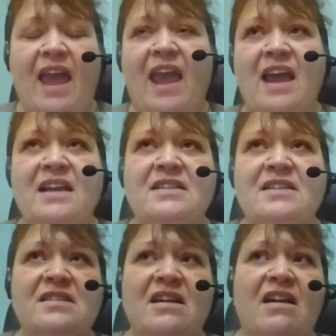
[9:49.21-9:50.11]

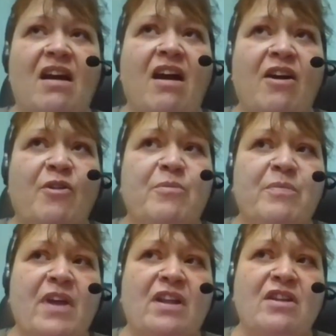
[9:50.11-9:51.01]
and a
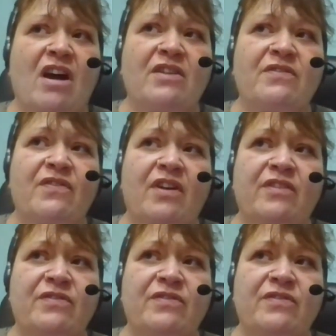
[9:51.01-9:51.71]
lot of